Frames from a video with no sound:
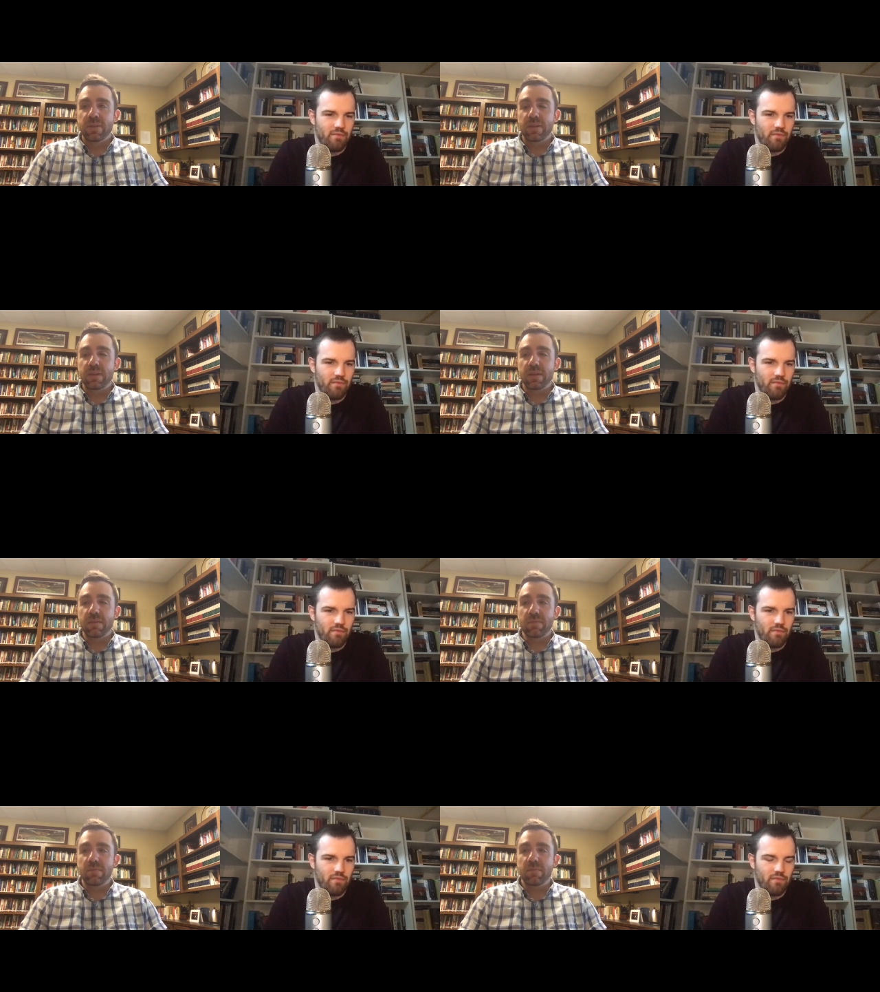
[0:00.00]

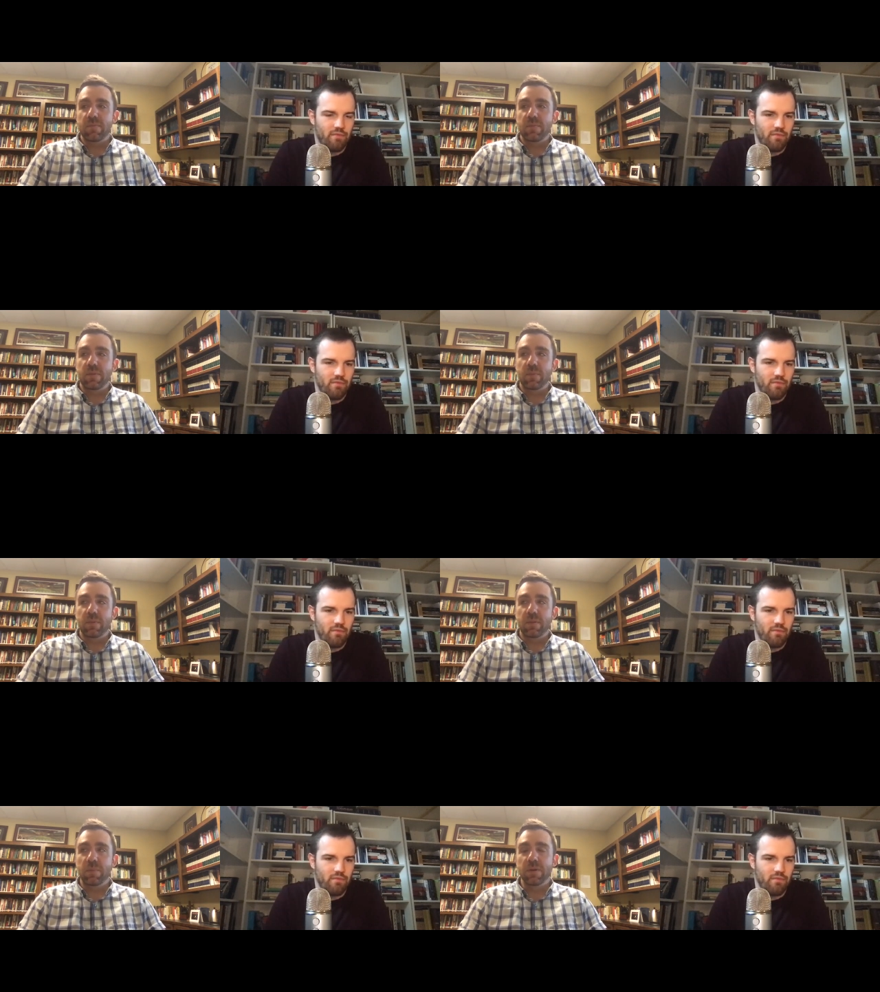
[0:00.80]
Speaker 1: um, the
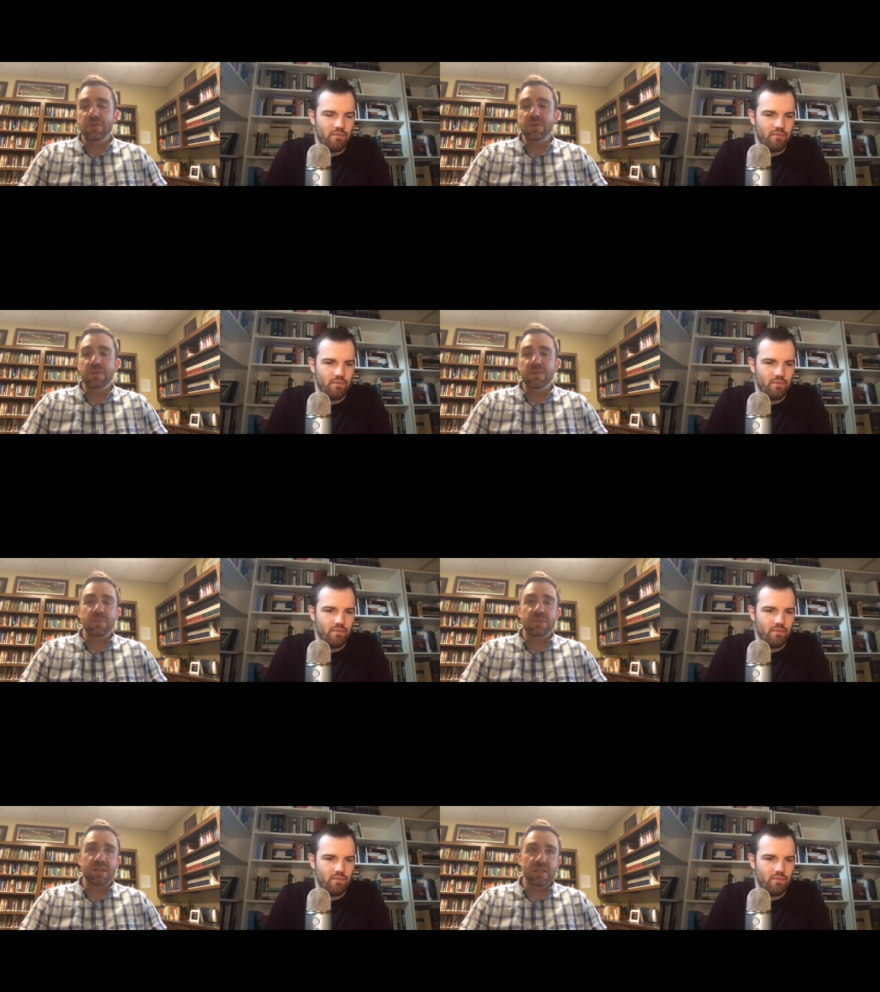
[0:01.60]
the person
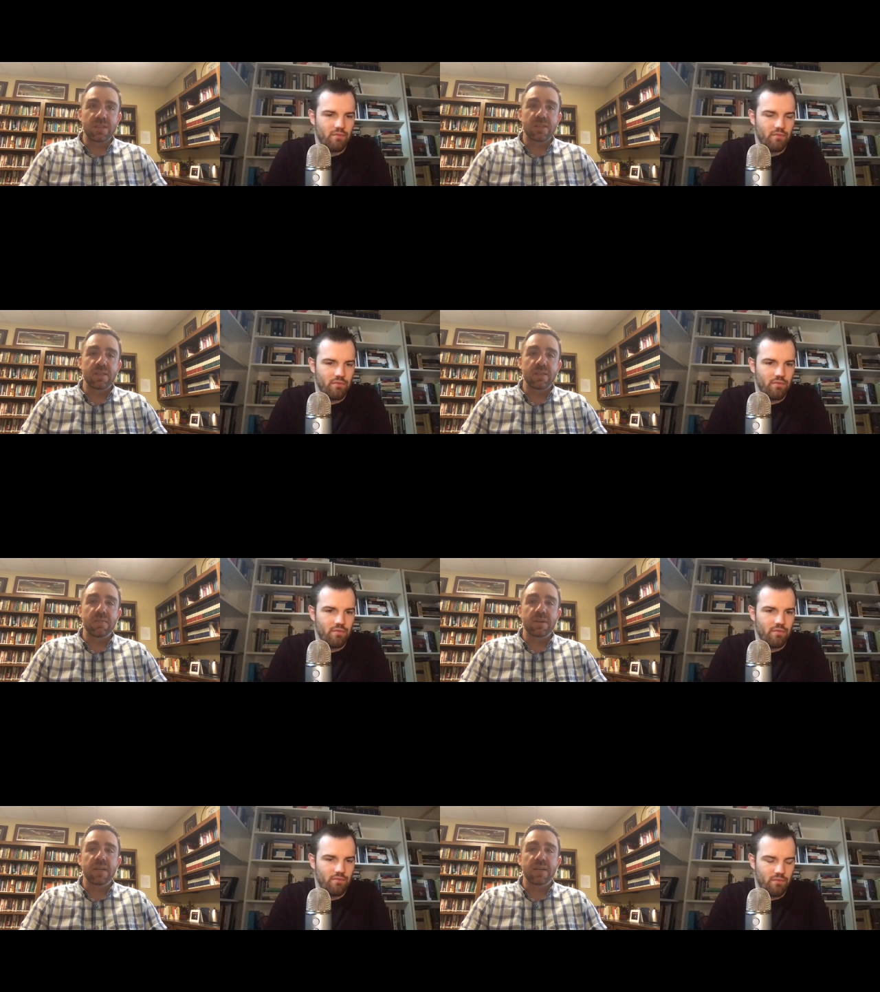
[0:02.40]
subsists in the
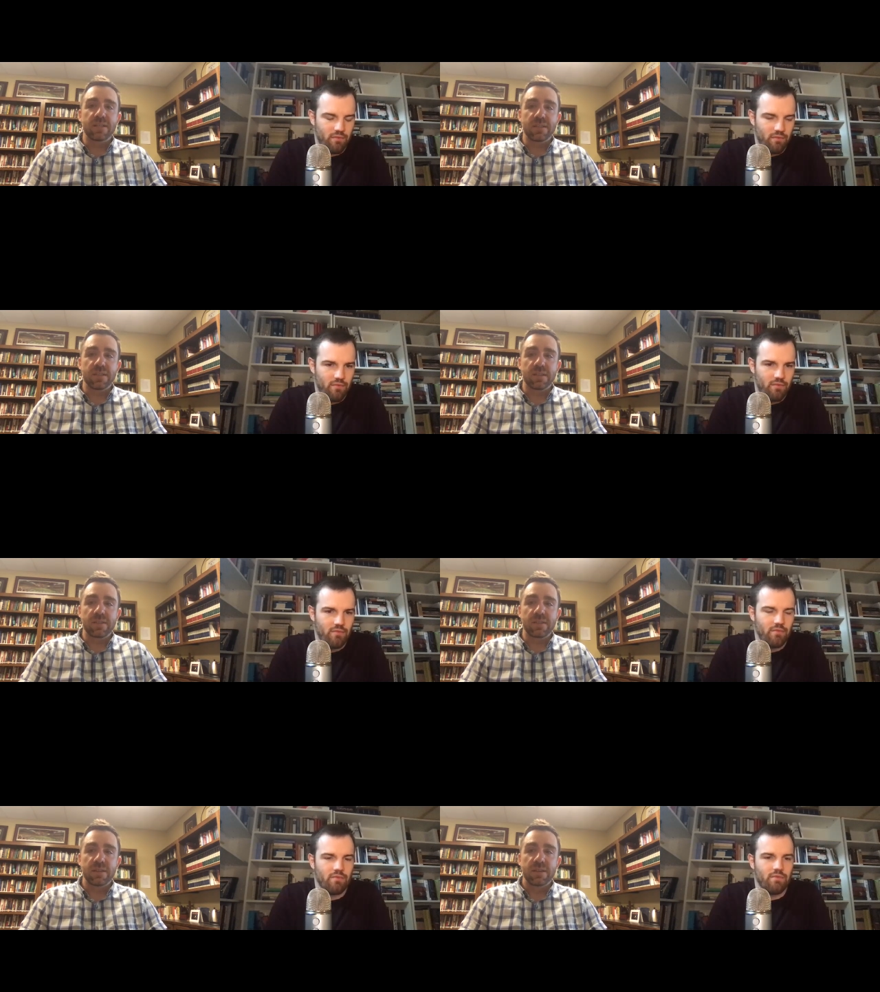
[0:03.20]
divine
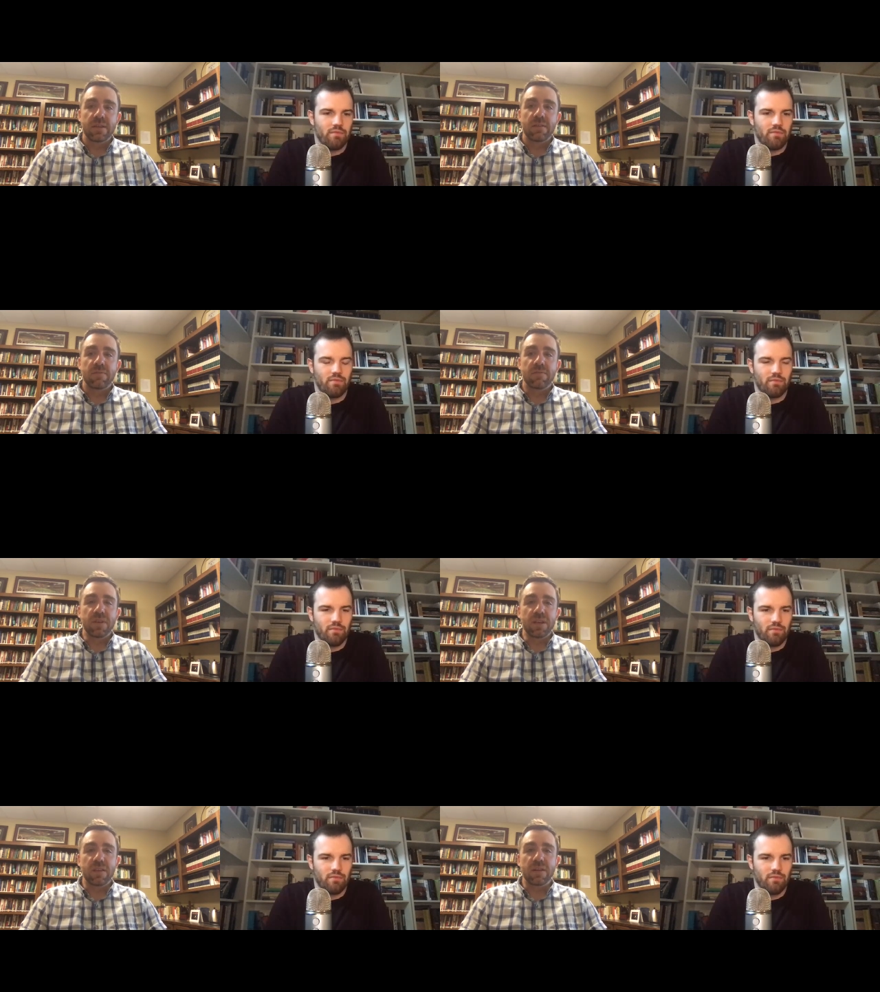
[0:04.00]
essence,
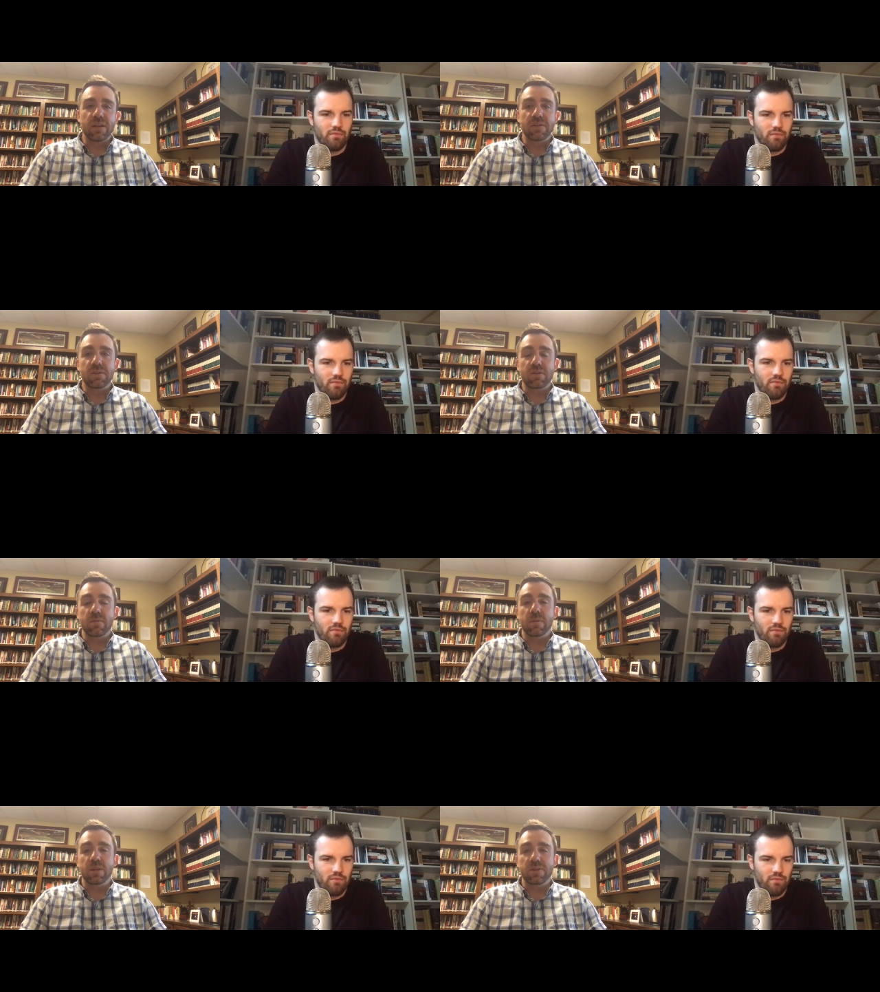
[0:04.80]
via their eternal
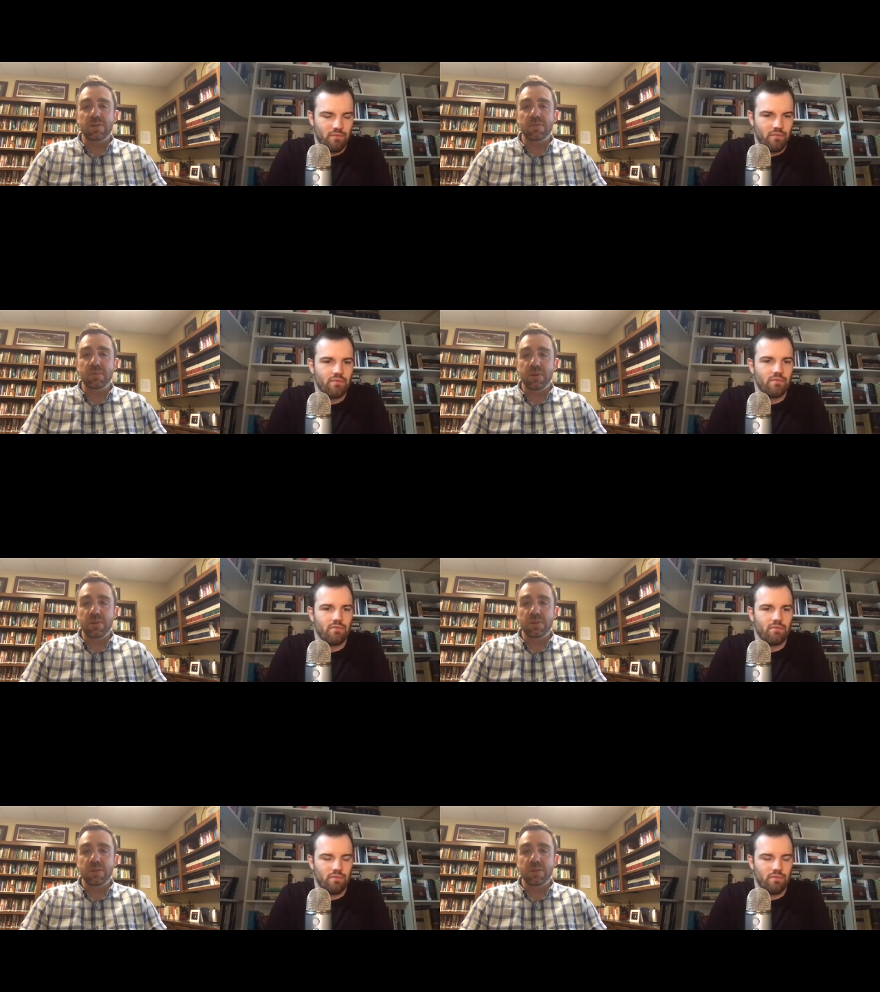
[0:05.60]
relations of origin.